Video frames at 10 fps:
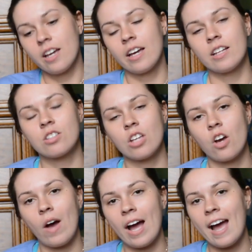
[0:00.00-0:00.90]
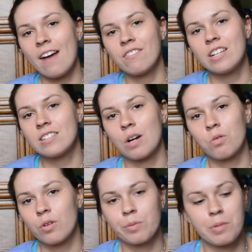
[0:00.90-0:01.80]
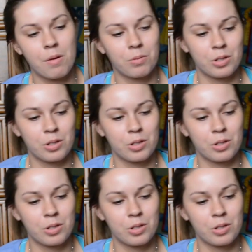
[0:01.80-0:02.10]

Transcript: And so I have these, and I want to be able